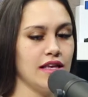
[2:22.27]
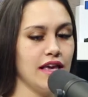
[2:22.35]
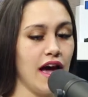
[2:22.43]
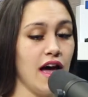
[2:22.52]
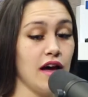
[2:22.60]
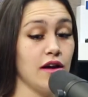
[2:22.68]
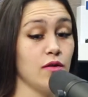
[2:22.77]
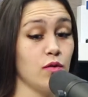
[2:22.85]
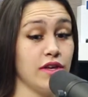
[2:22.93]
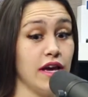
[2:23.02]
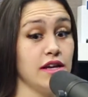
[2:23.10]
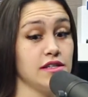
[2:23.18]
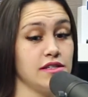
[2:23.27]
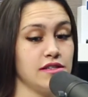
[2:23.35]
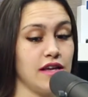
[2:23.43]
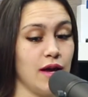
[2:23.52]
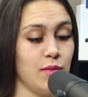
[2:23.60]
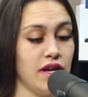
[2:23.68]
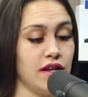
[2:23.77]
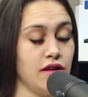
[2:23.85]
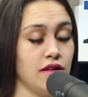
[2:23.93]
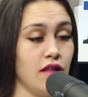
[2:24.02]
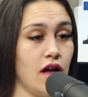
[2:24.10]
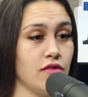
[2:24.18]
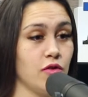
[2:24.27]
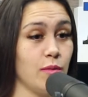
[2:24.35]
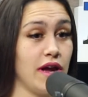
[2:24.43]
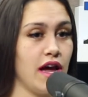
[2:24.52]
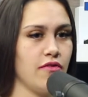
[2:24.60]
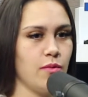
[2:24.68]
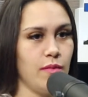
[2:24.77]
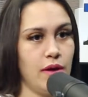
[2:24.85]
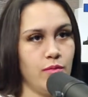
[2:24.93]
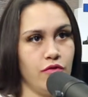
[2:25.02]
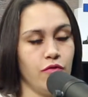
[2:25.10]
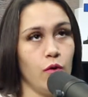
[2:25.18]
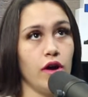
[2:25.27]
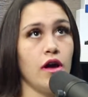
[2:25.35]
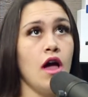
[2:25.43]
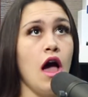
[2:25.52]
Yeah. Yes. I mean, a lot of them I haven't met before.